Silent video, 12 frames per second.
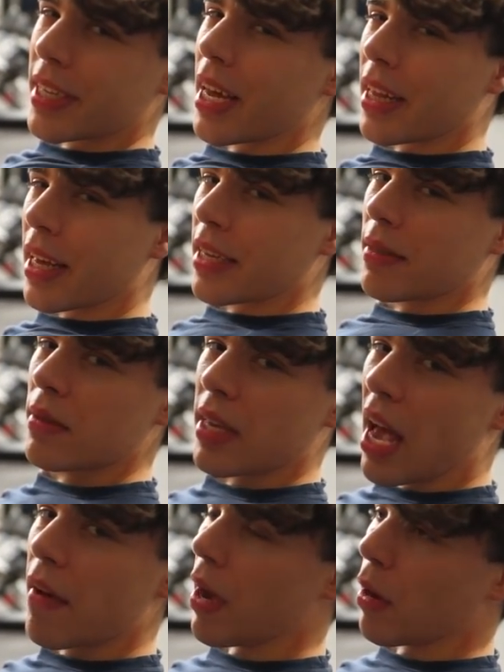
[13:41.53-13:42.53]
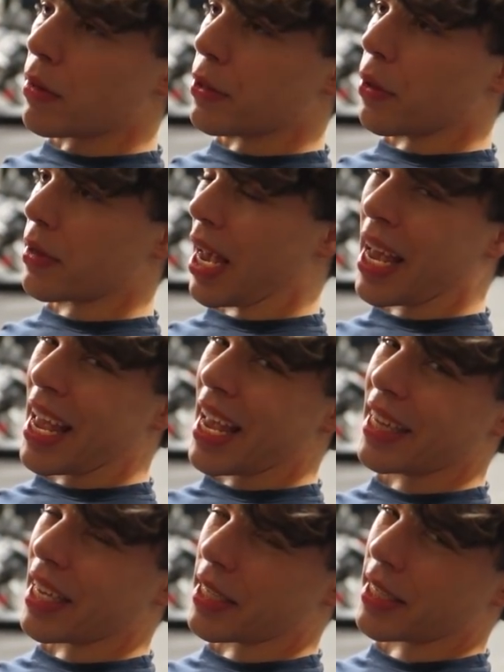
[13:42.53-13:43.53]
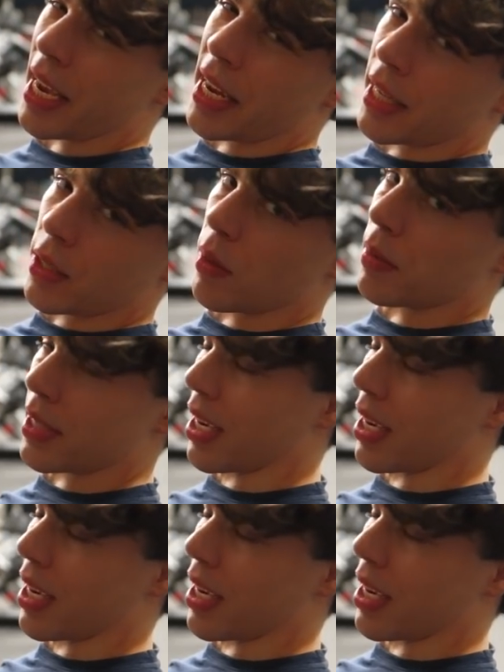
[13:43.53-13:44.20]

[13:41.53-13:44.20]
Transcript: kind of like calf, I always do. I hate like standing, so I'm just